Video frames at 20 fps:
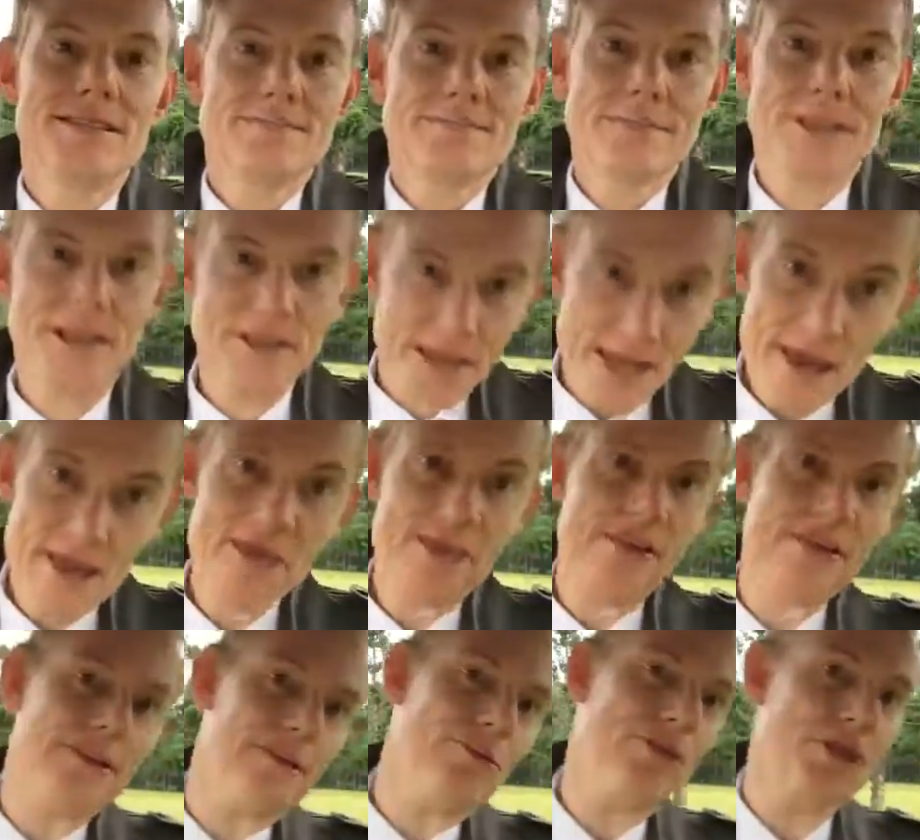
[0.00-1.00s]
Now, the other
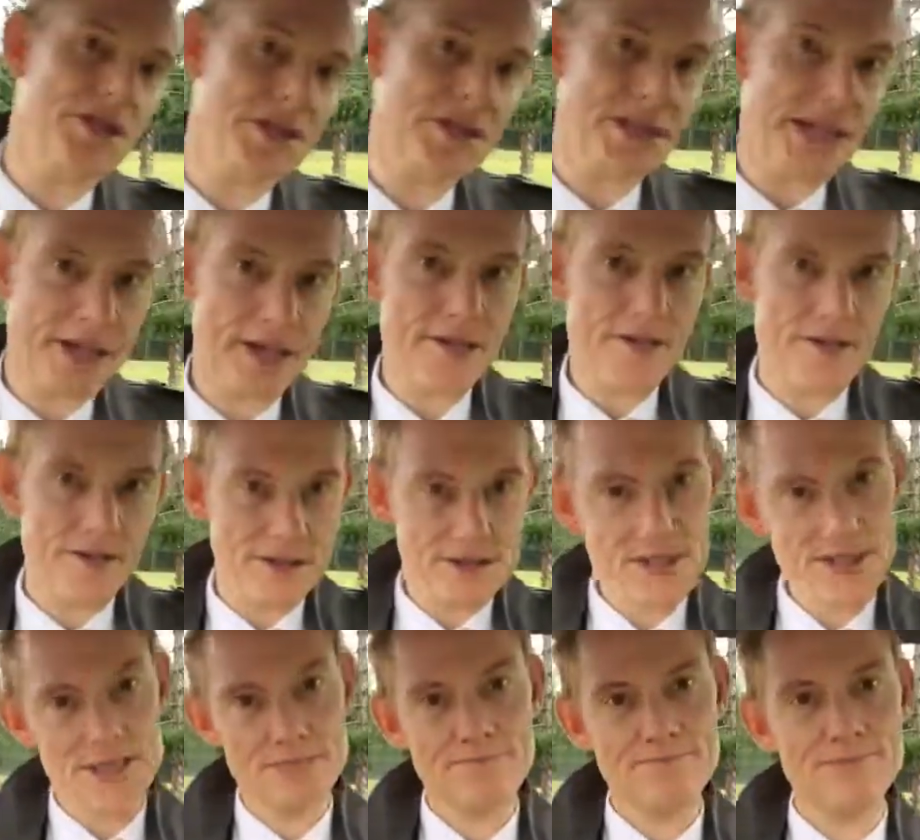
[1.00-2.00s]
thing I want to say to
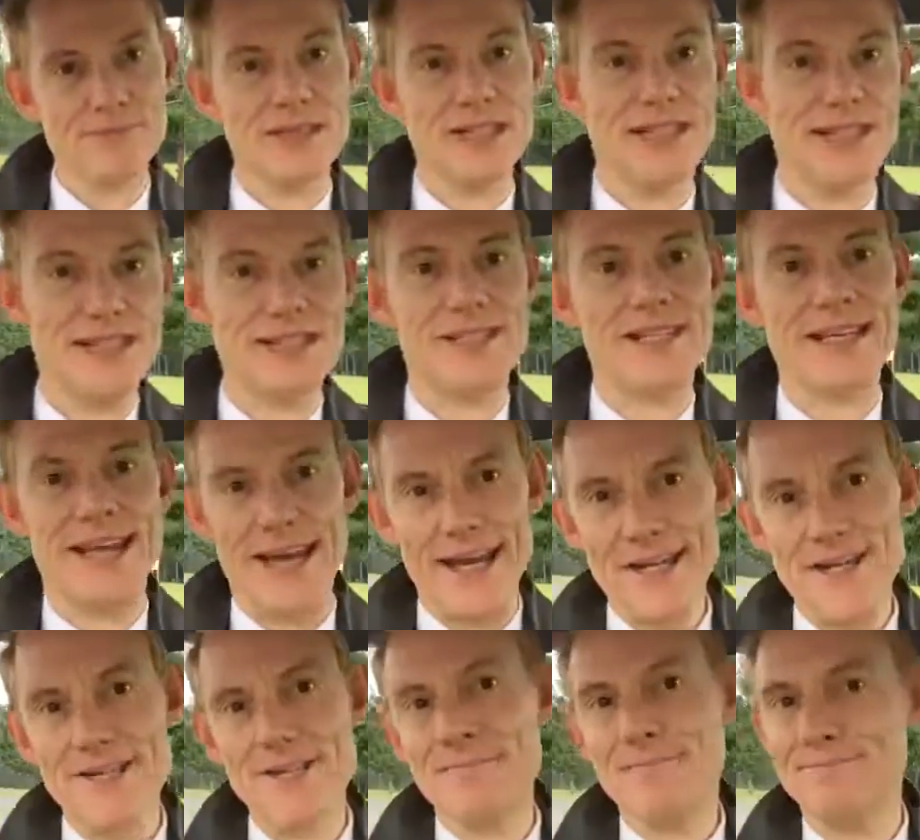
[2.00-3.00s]
this is
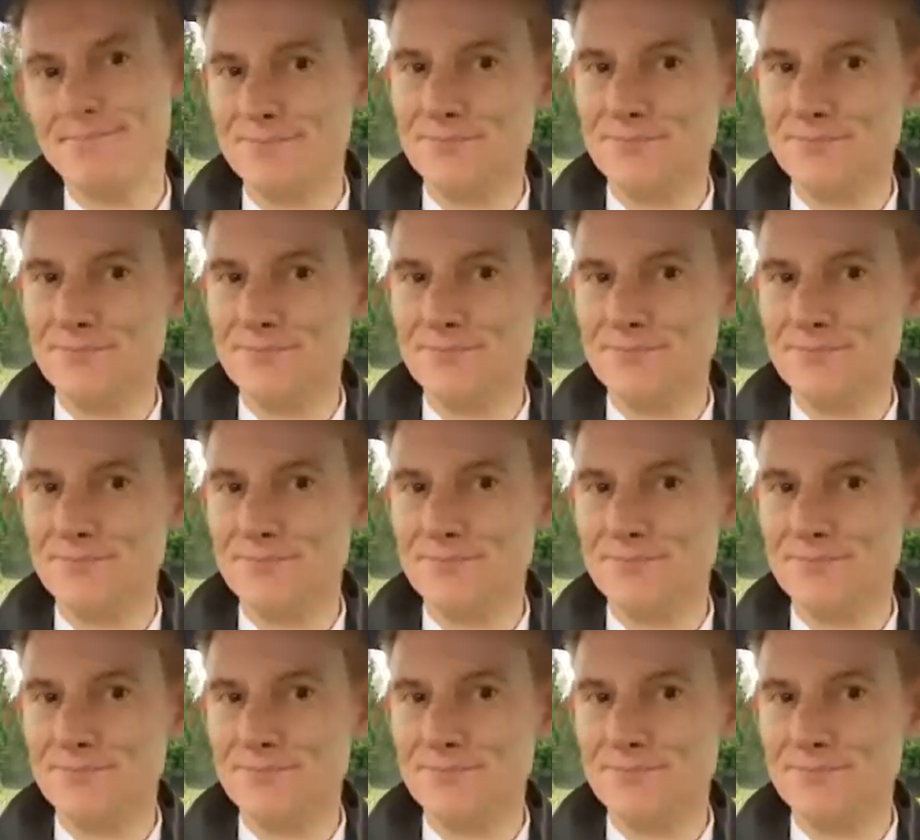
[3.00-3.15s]
that